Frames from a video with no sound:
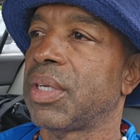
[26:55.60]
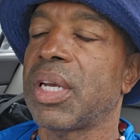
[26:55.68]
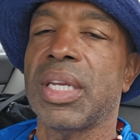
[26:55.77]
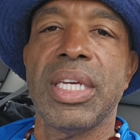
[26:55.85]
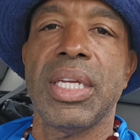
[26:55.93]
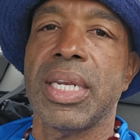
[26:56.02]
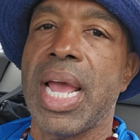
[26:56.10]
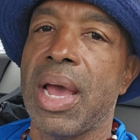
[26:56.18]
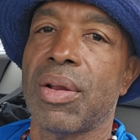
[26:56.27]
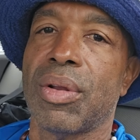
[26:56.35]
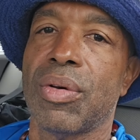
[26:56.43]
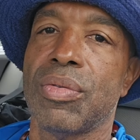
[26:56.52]
Clean
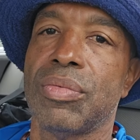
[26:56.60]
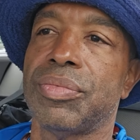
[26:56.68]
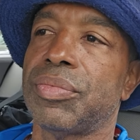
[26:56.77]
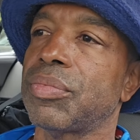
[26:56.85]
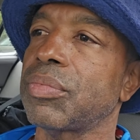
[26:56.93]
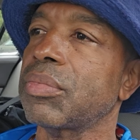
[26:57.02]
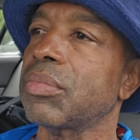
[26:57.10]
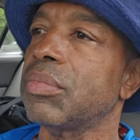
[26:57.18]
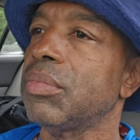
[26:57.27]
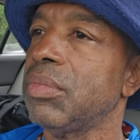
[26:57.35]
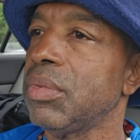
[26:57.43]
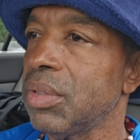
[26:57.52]
download.
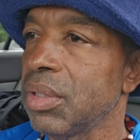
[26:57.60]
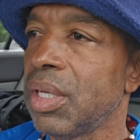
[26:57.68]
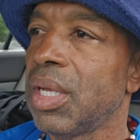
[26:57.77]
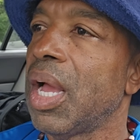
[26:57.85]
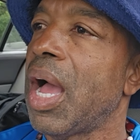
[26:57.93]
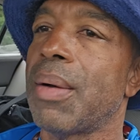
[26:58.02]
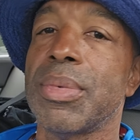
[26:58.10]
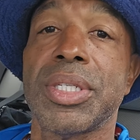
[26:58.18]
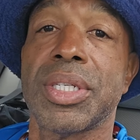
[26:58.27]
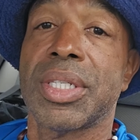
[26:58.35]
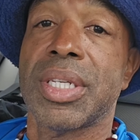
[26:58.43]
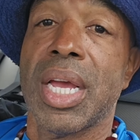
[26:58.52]
I'm a
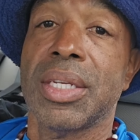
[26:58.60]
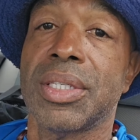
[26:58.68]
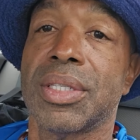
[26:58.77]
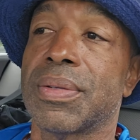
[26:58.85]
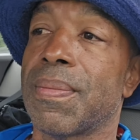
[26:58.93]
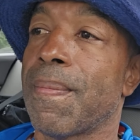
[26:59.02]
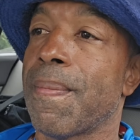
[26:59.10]
success.